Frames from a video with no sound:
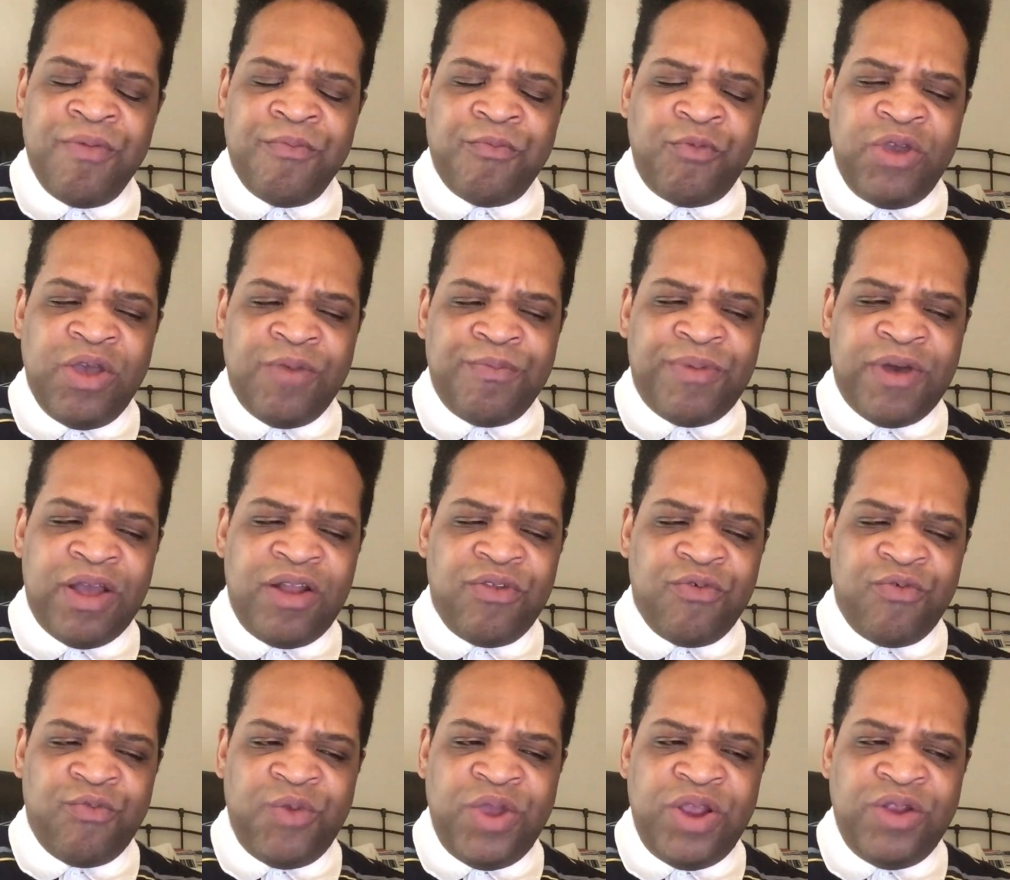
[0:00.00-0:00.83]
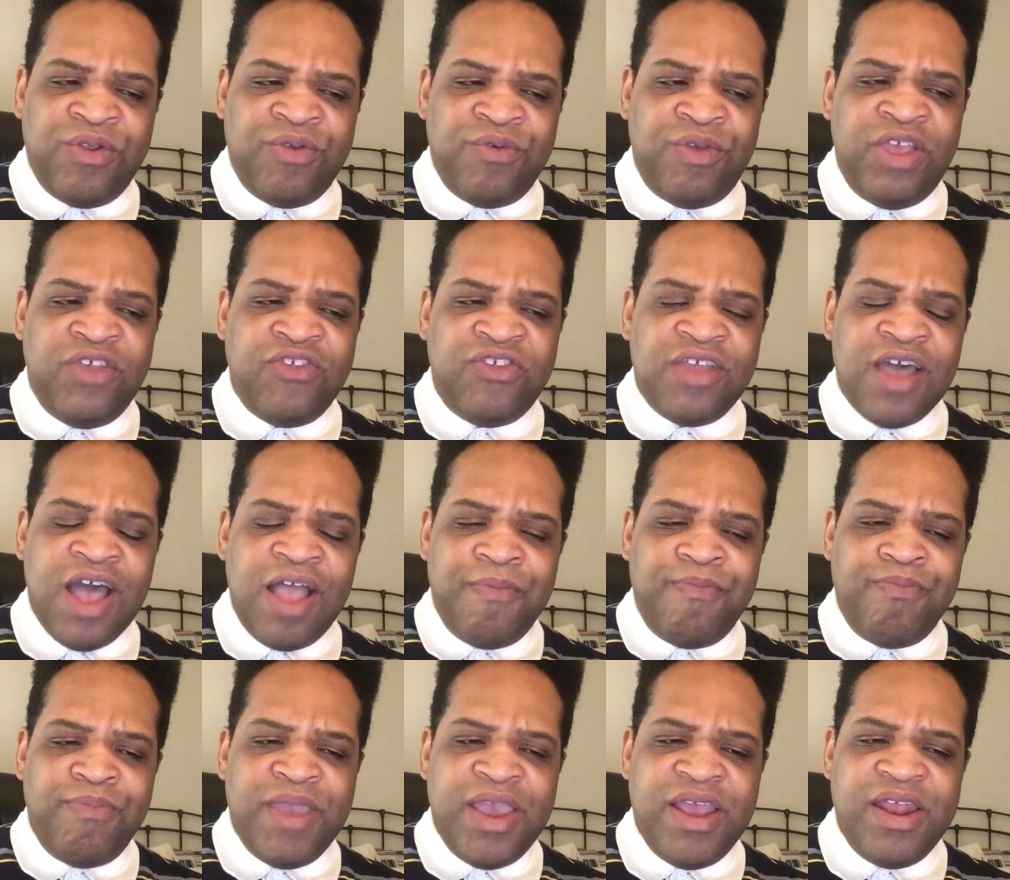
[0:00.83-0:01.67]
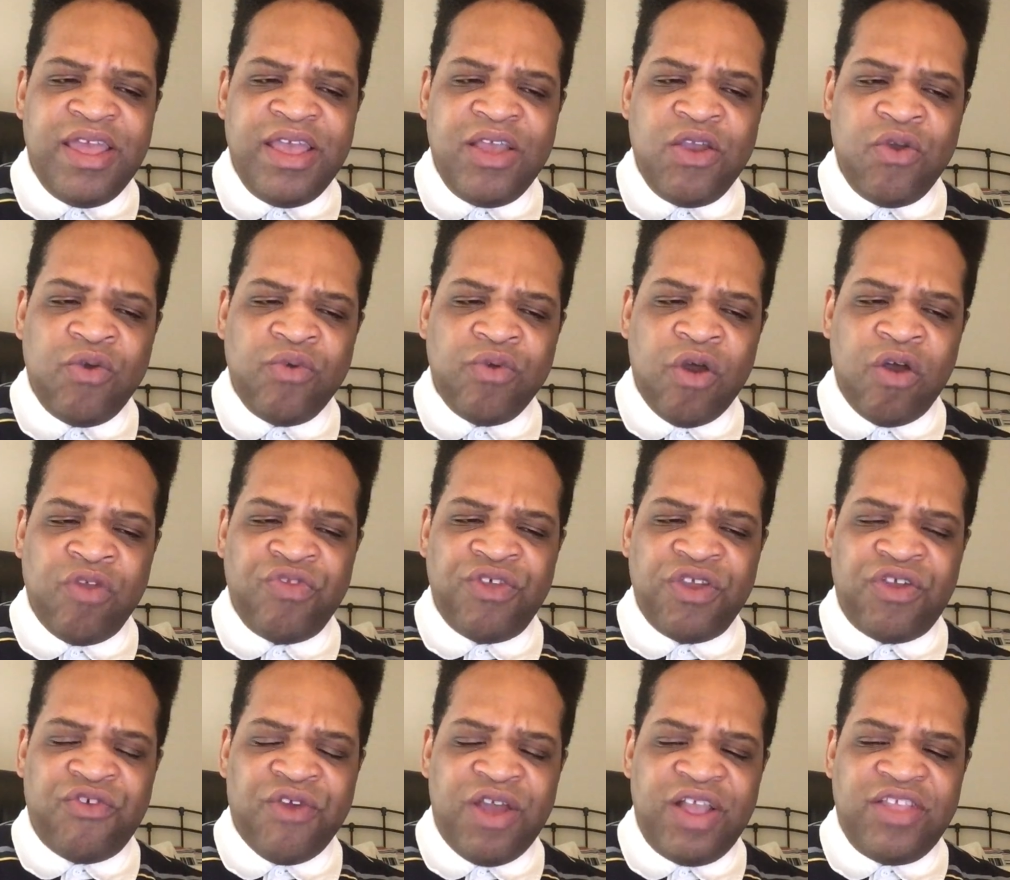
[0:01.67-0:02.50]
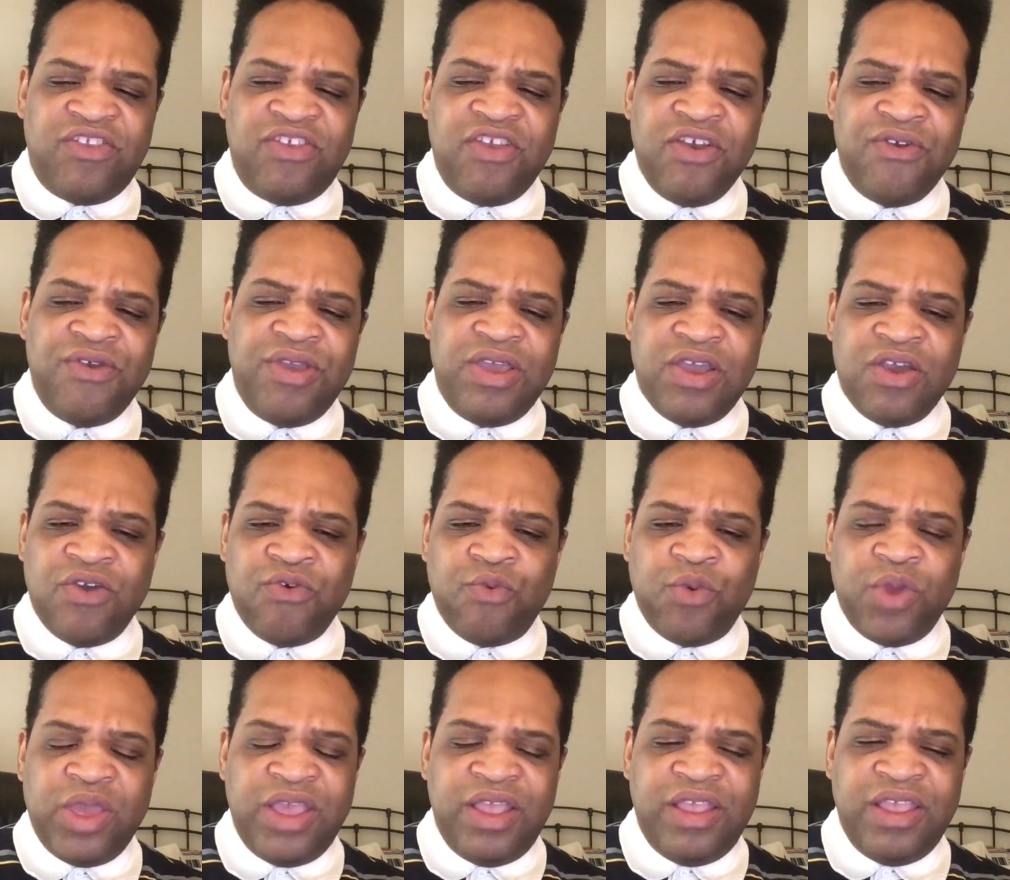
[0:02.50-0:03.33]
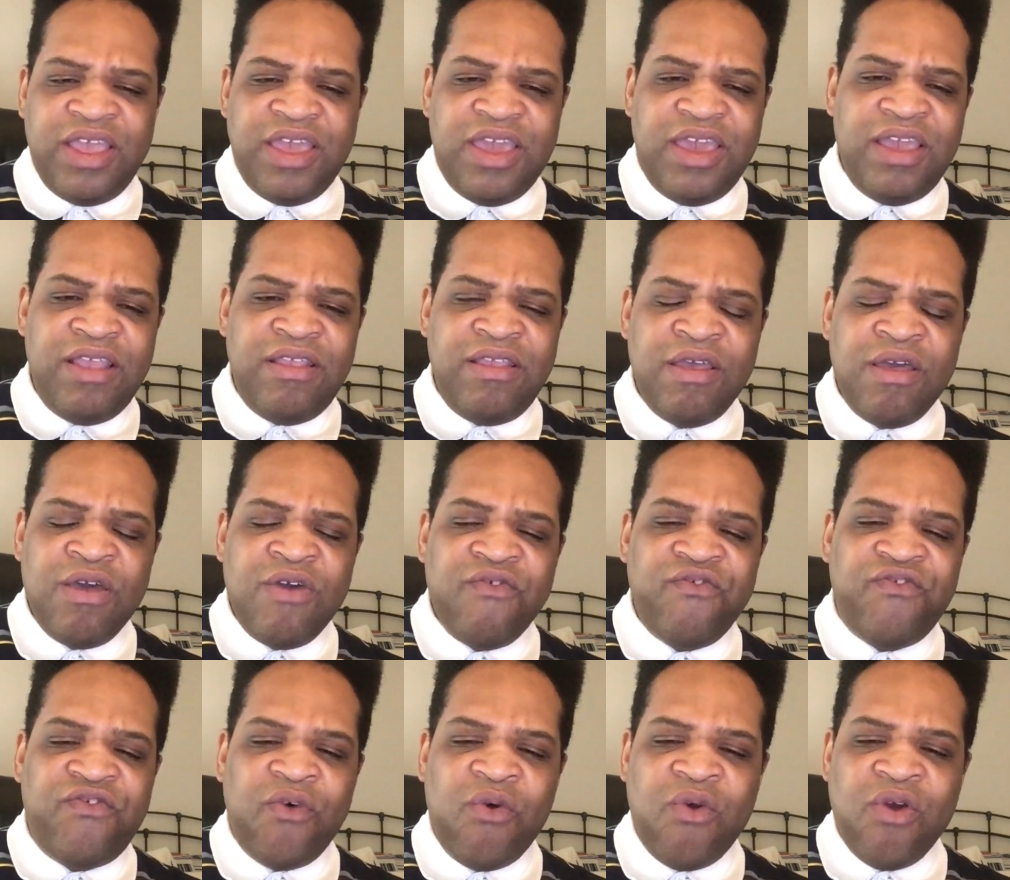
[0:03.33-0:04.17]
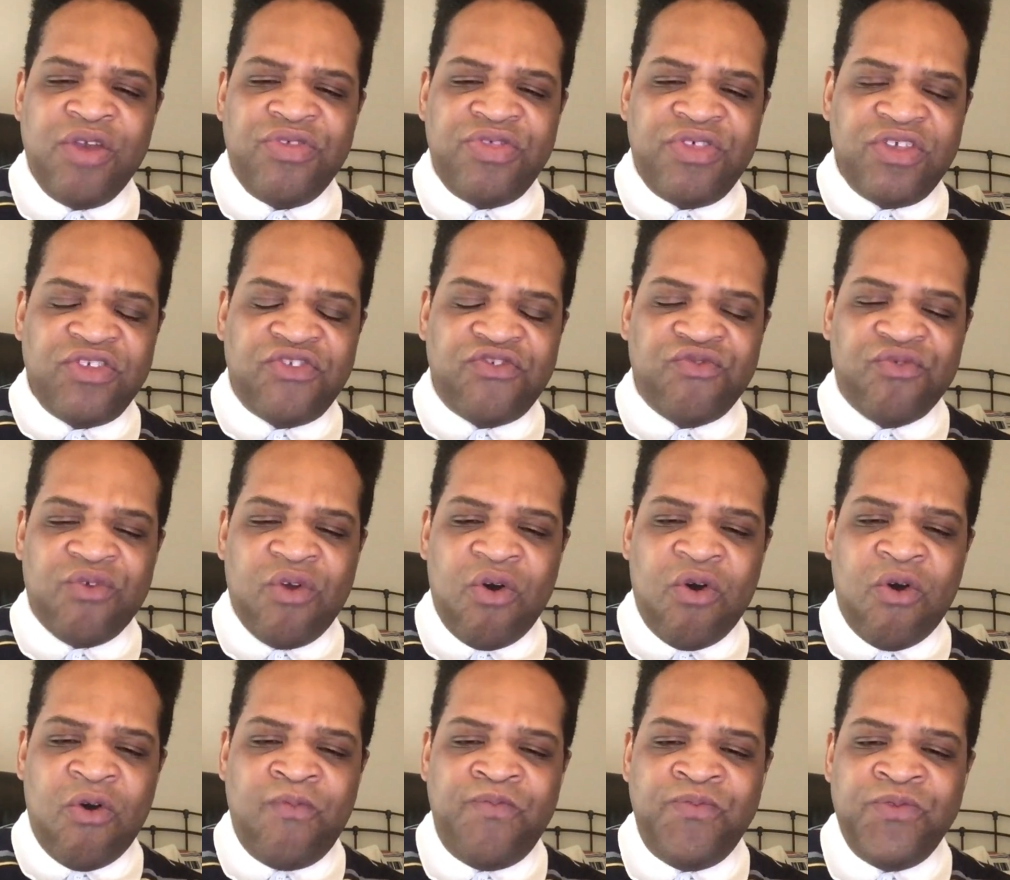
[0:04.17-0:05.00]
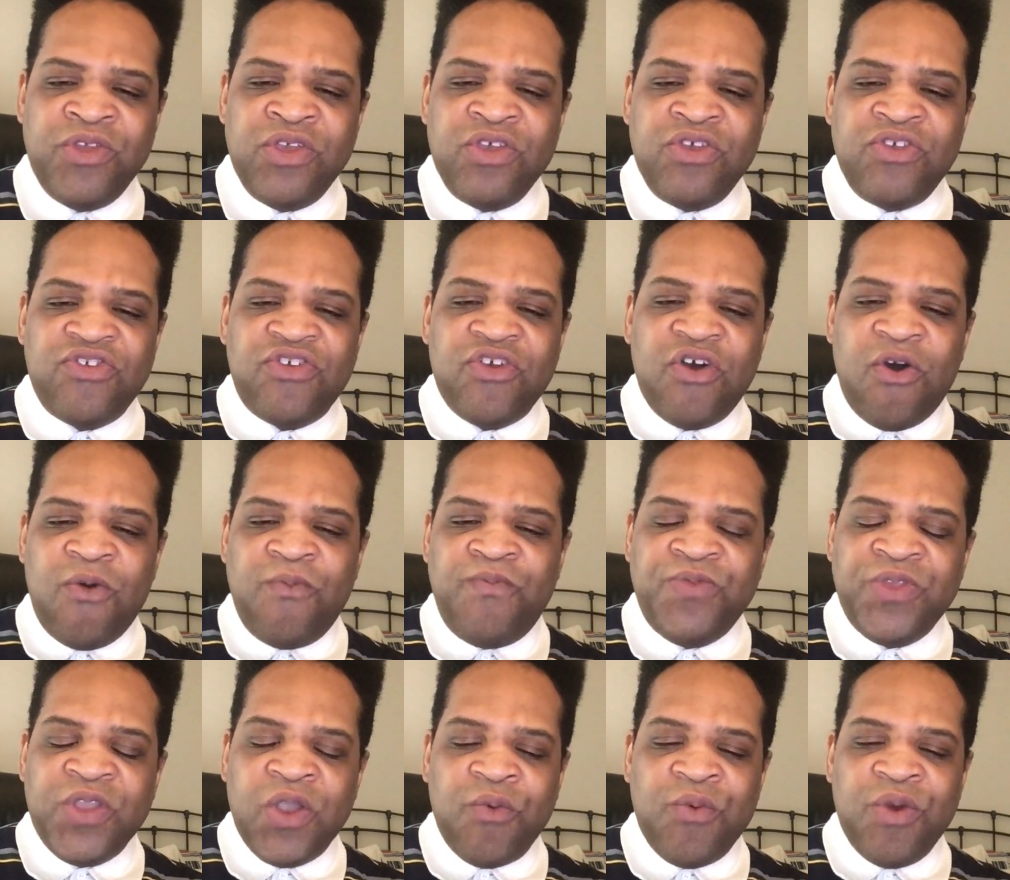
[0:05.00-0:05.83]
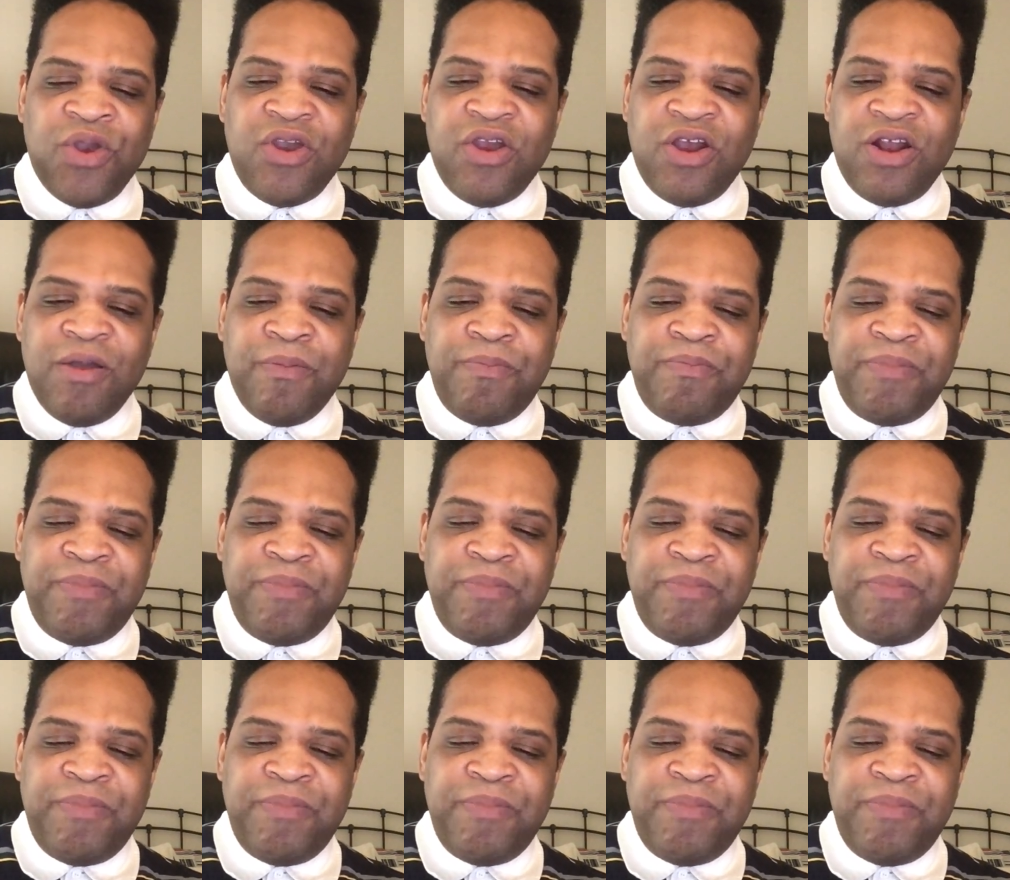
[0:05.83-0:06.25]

but we, he's not meeting the criteria we need for this role, so we're going to